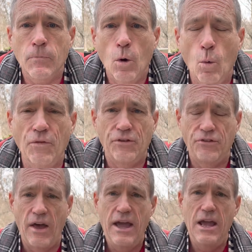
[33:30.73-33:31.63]
Well, the
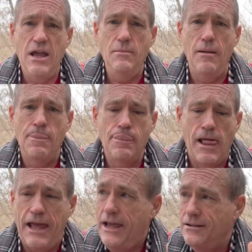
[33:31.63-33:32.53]
same
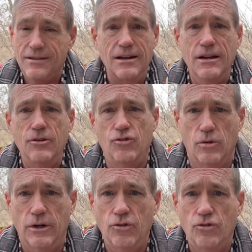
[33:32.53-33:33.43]
anti
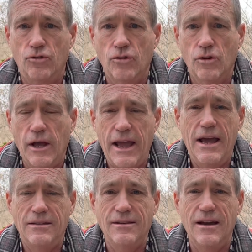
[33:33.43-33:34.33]
Jewish
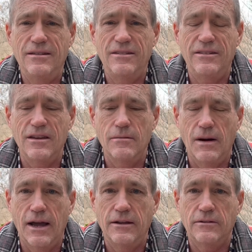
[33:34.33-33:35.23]
anti
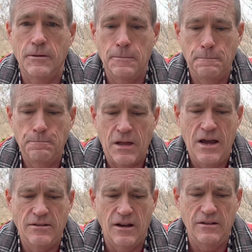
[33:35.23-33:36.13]
Semite,
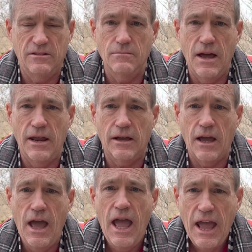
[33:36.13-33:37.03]
anti Semitic
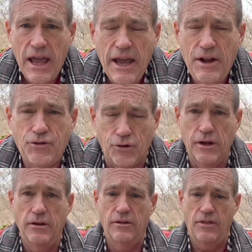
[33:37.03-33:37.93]

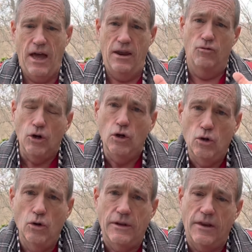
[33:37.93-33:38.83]
hatred that
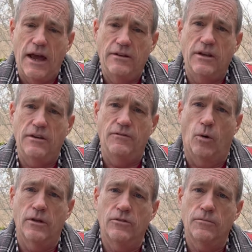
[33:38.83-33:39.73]
ruled in the
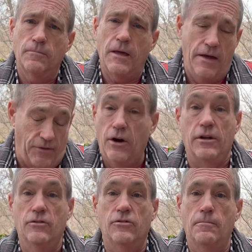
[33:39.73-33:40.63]
1940s and
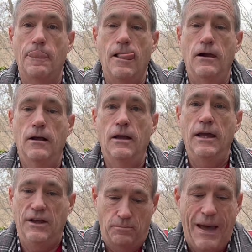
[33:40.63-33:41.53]
30s
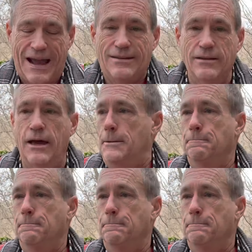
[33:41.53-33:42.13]
is back today.